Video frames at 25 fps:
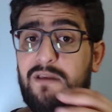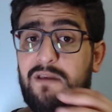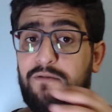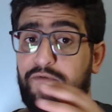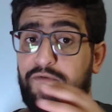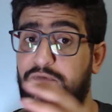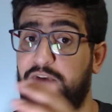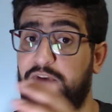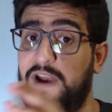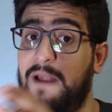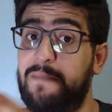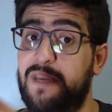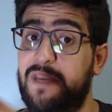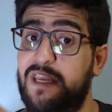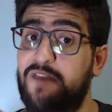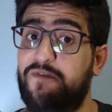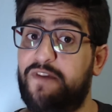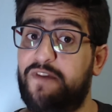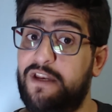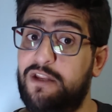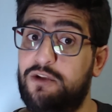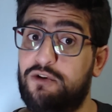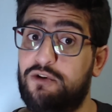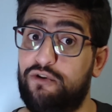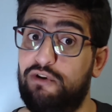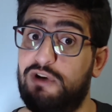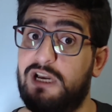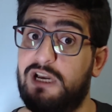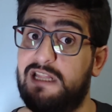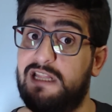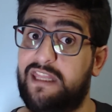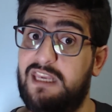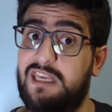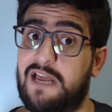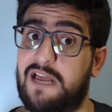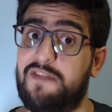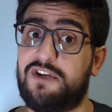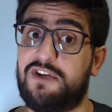from even you look at
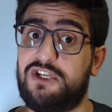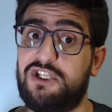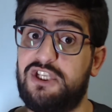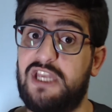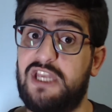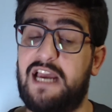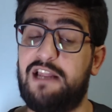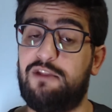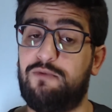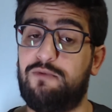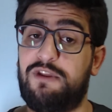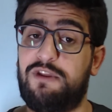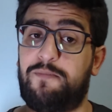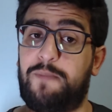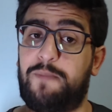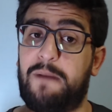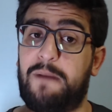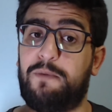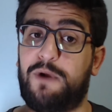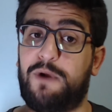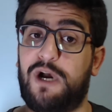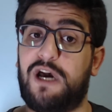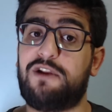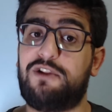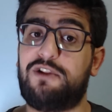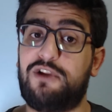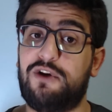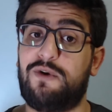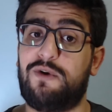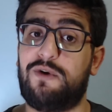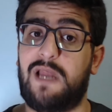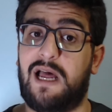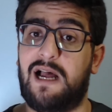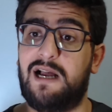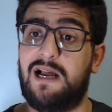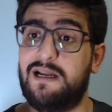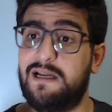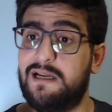the other side with Pep
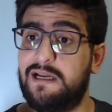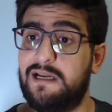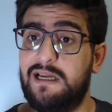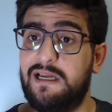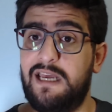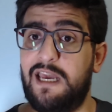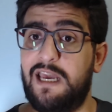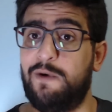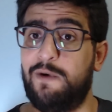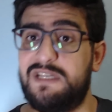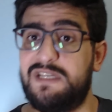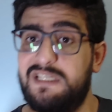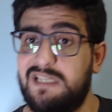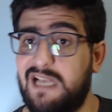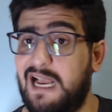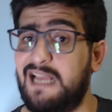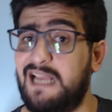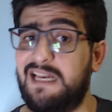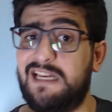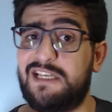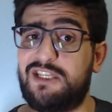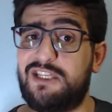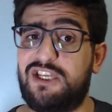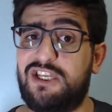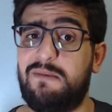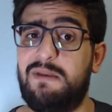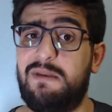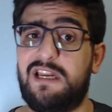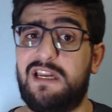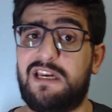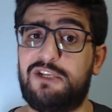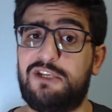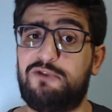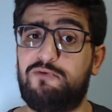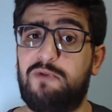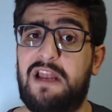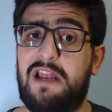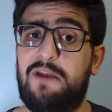Guardiola, it was kind of similar
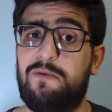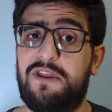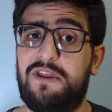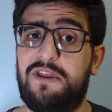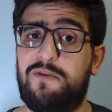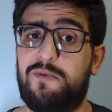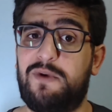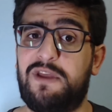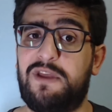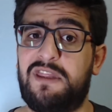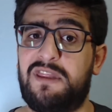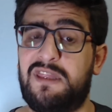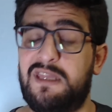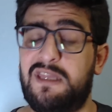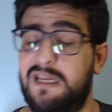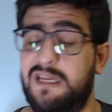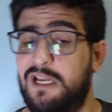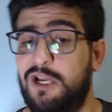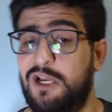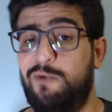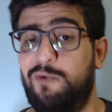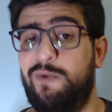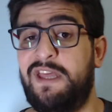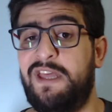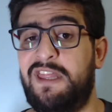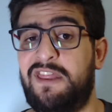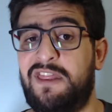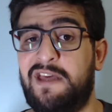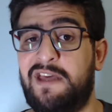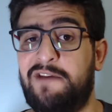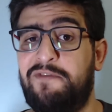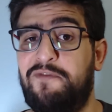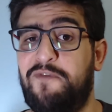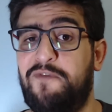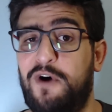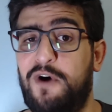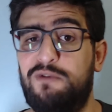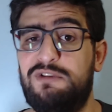as well with
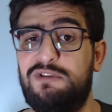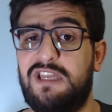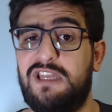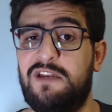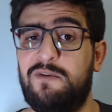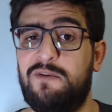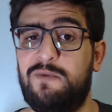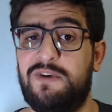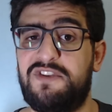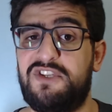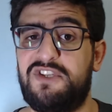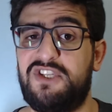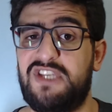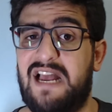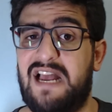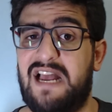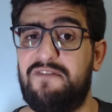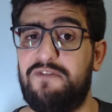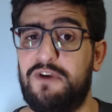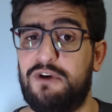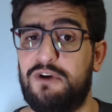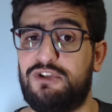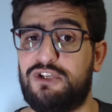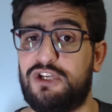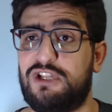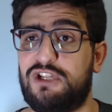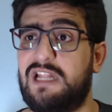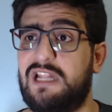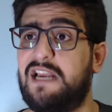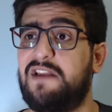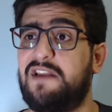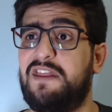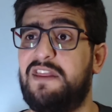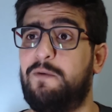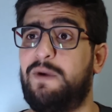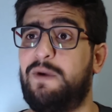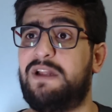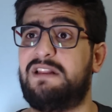Foden, with Savio. It's not like
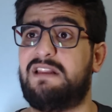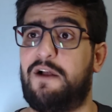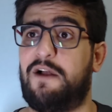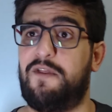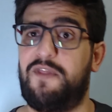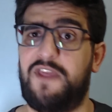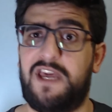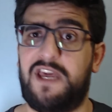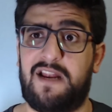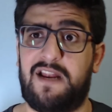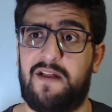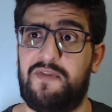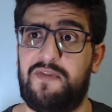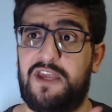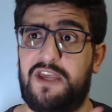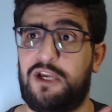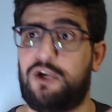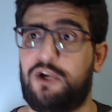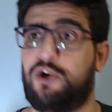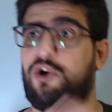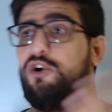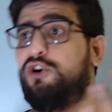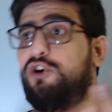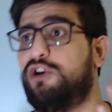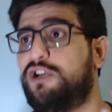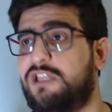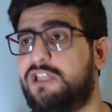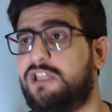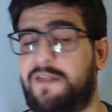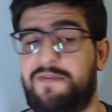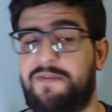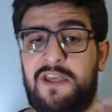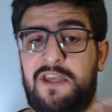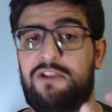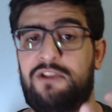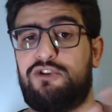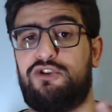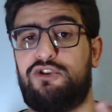they went out there and they cooked and
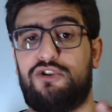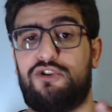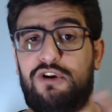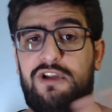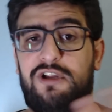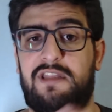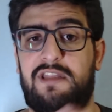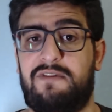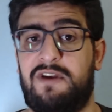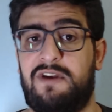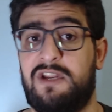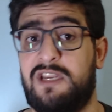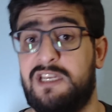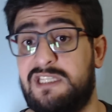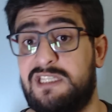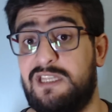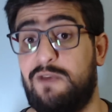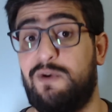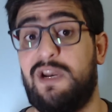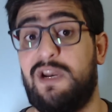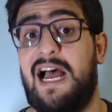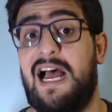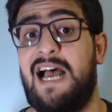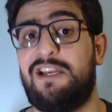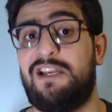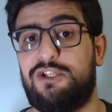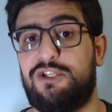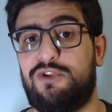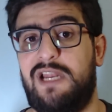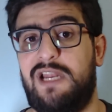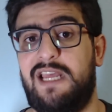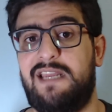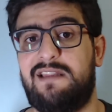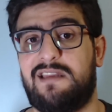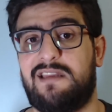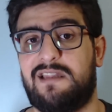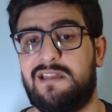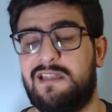they destroyed everyone because they were
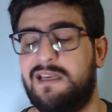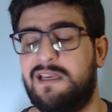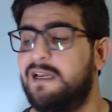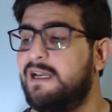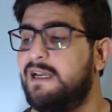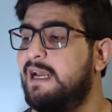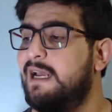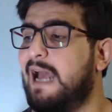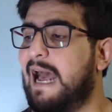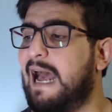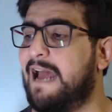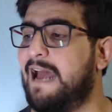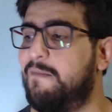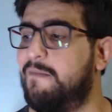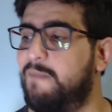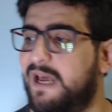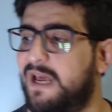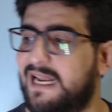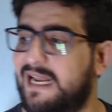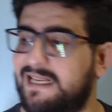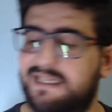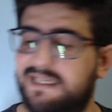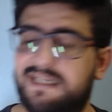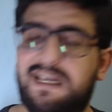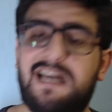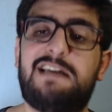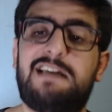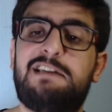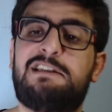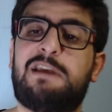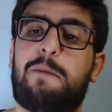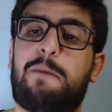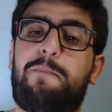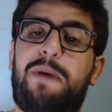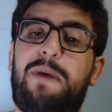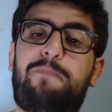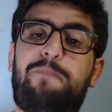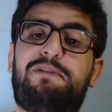isolated. And Maresca is a
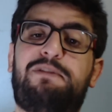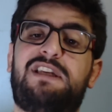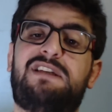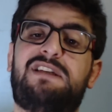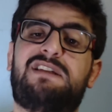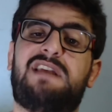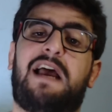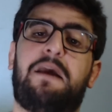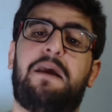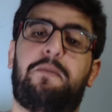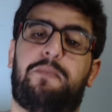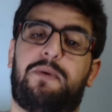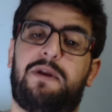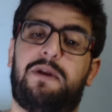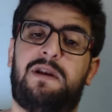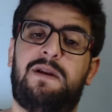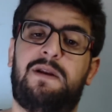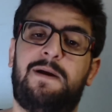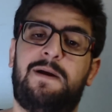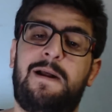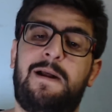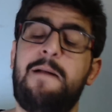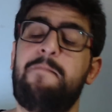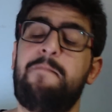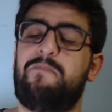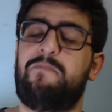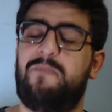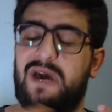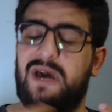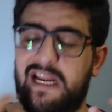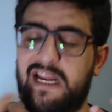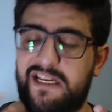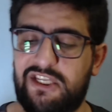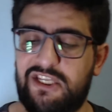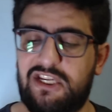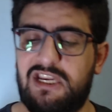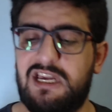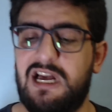Pep disciple.
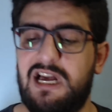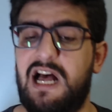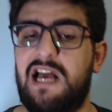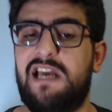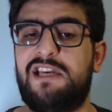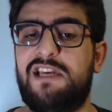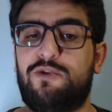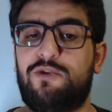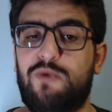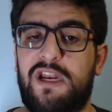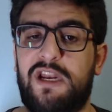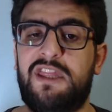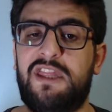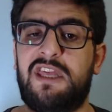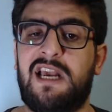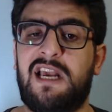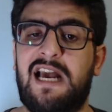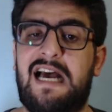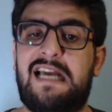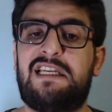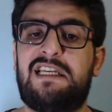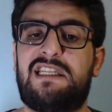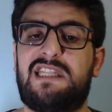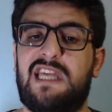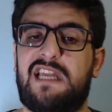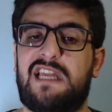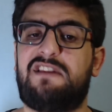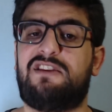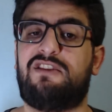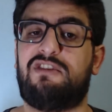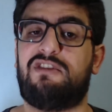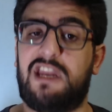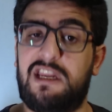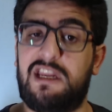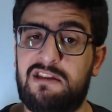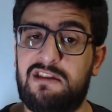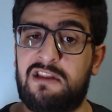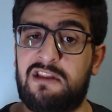Maresca is one of the guys that
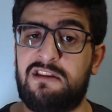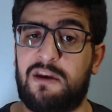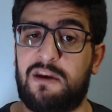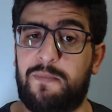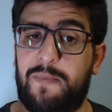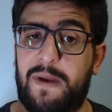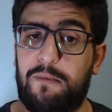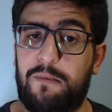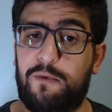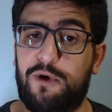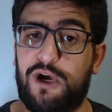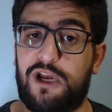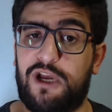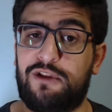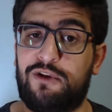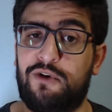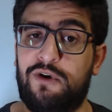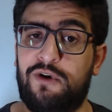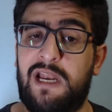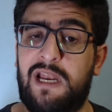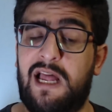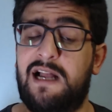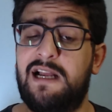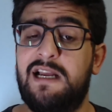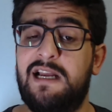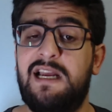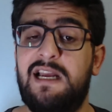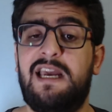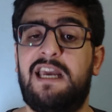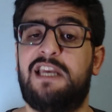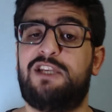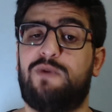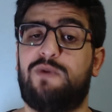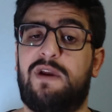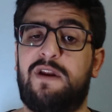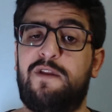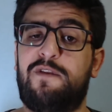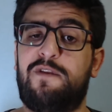trained under Pep Guardiola. He's
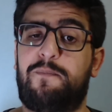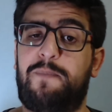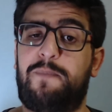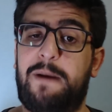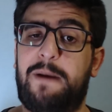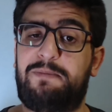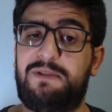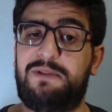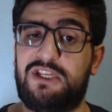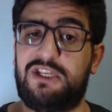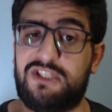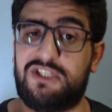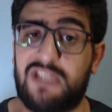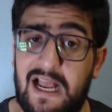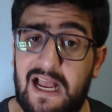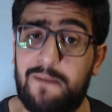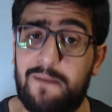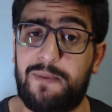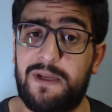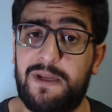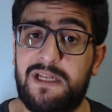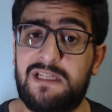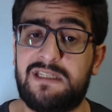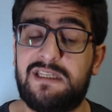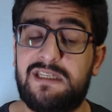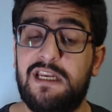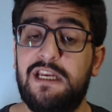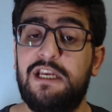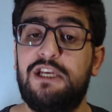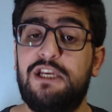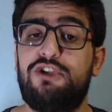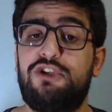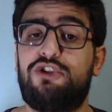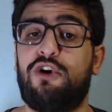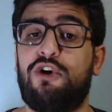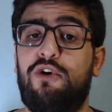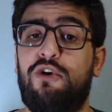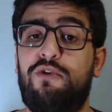one of the Pep disciples.
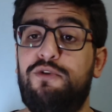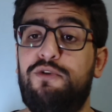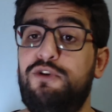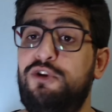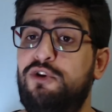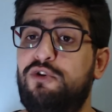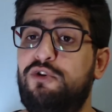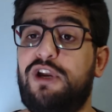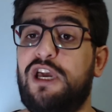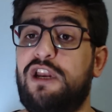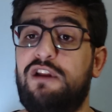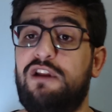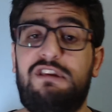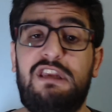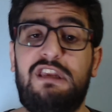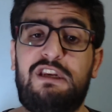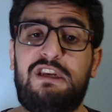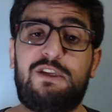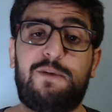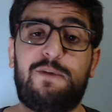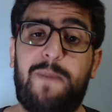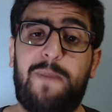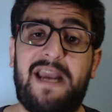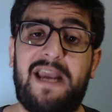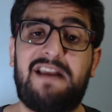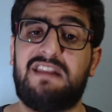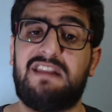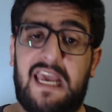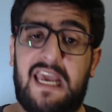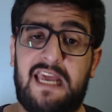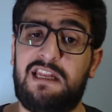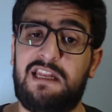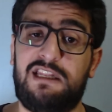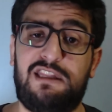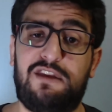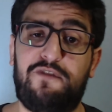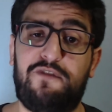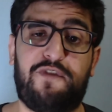So you cannot expect
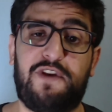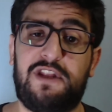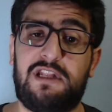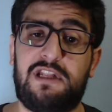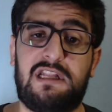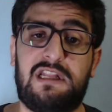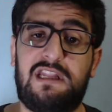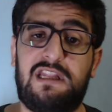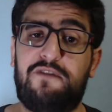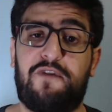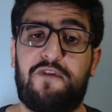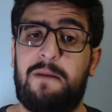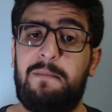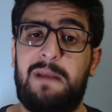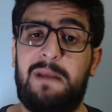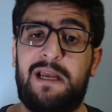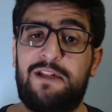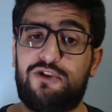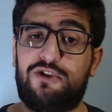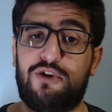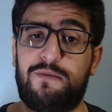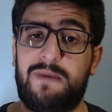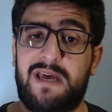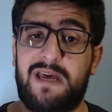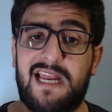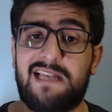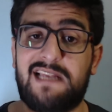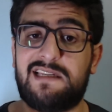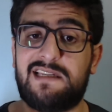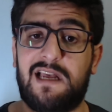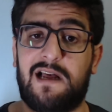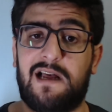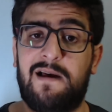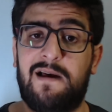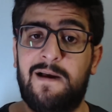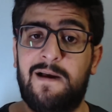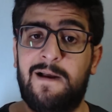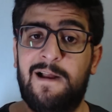any differently from Enzo
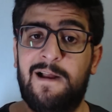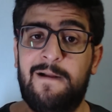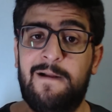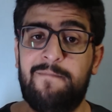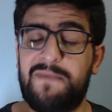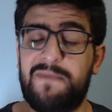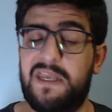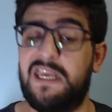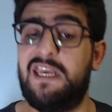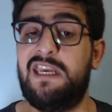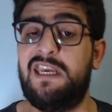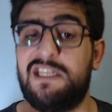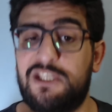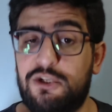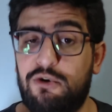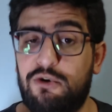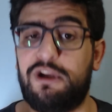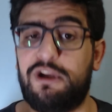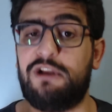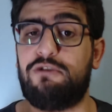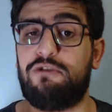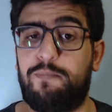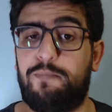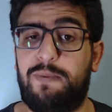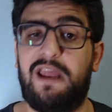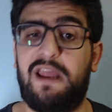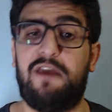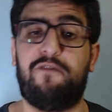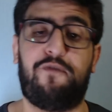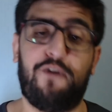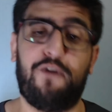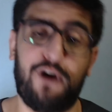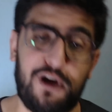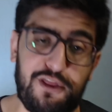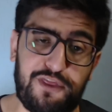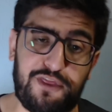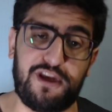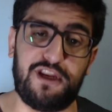Maresca. He is going to play
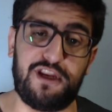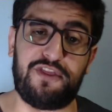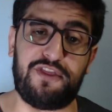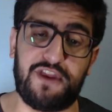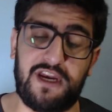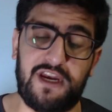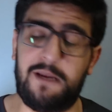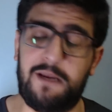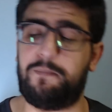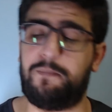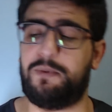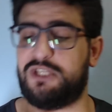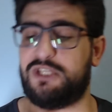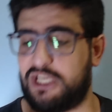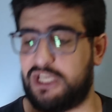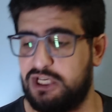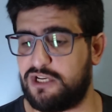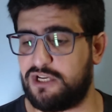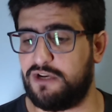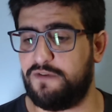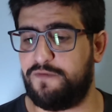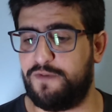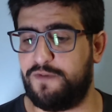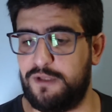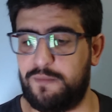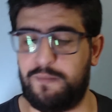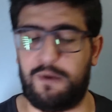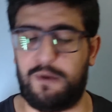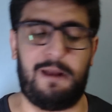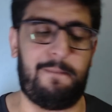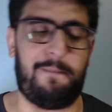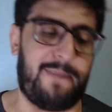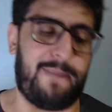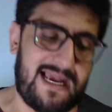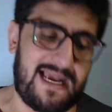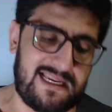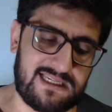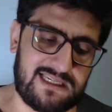4-3-3, possession football,
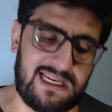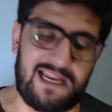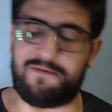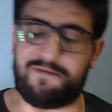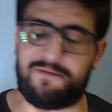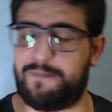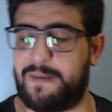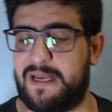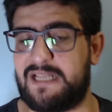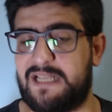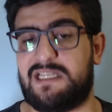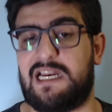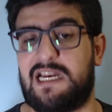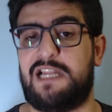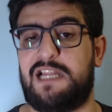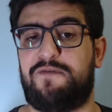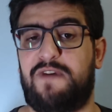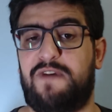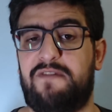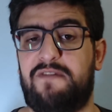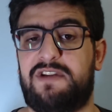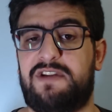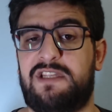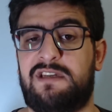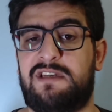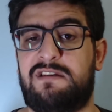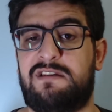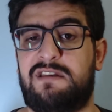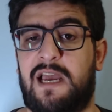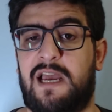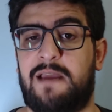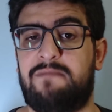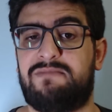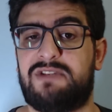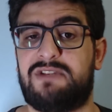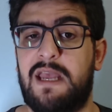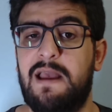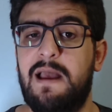pass left, pass right 500
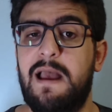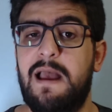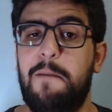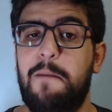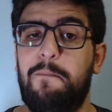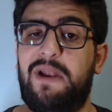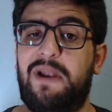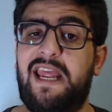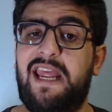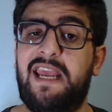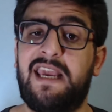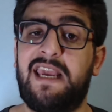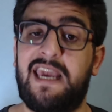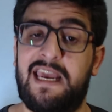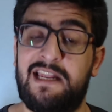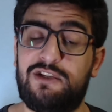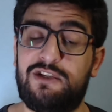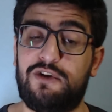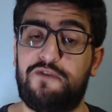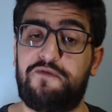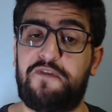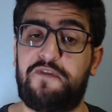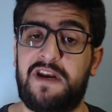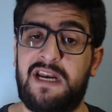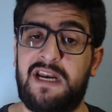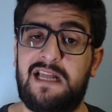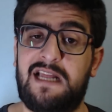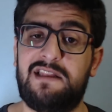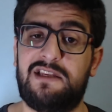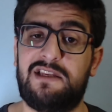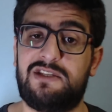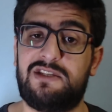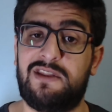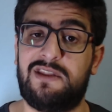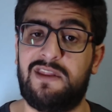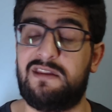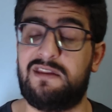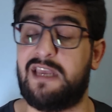times. Playing Enzo Fernandez
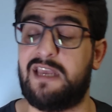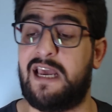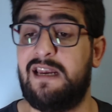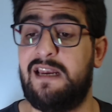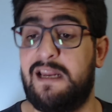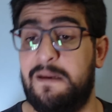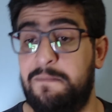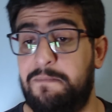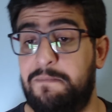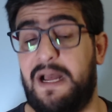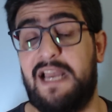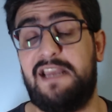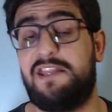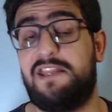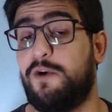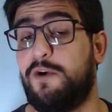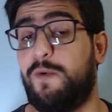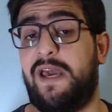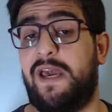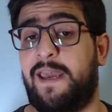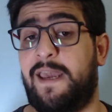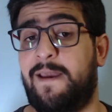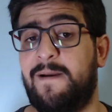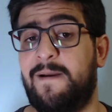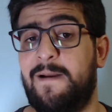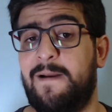in the 10. And by the way,